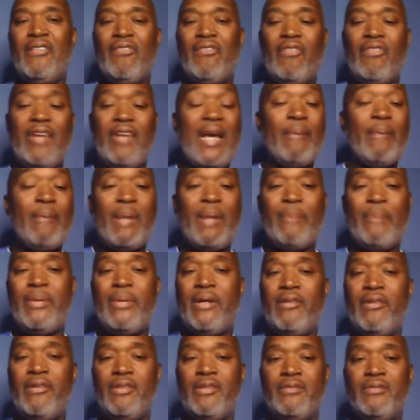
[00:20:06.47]
like my
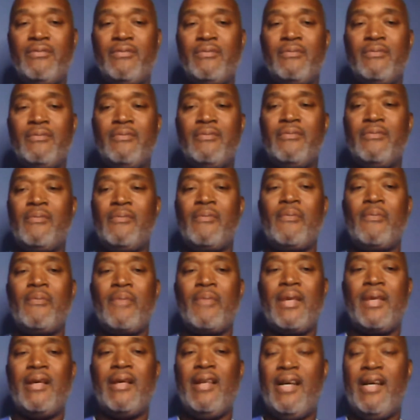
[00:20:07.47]
parent.
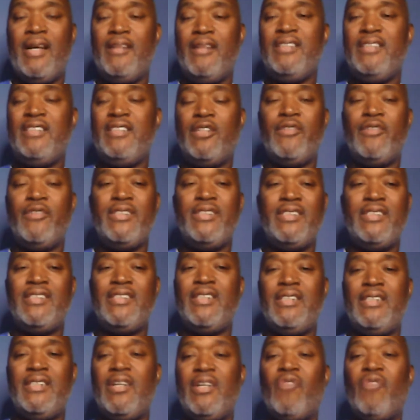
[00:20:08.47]
A lot of these Generation
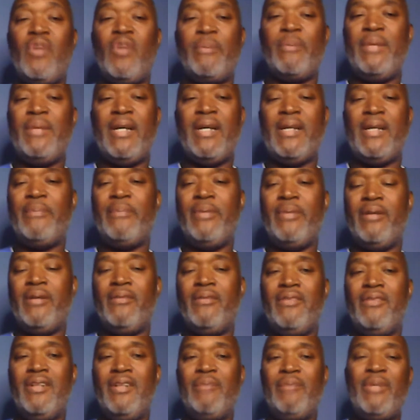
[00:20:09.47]
Z don't want to be like their parent.
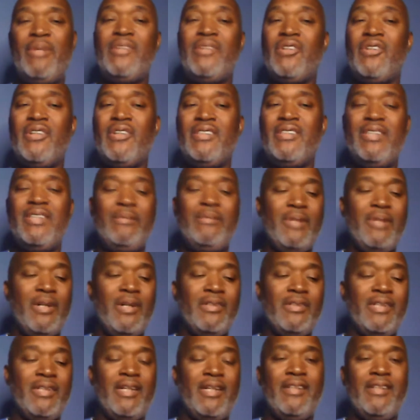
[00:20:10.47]
My daughter tell me all the
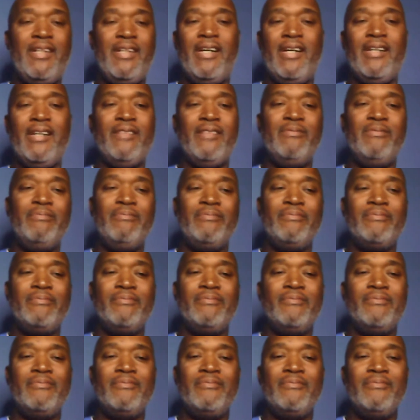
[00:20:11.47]
time, Dad,
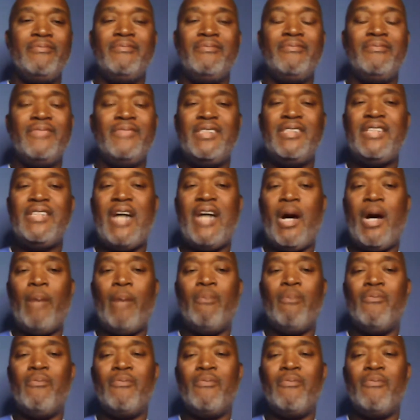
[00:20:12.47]
stop.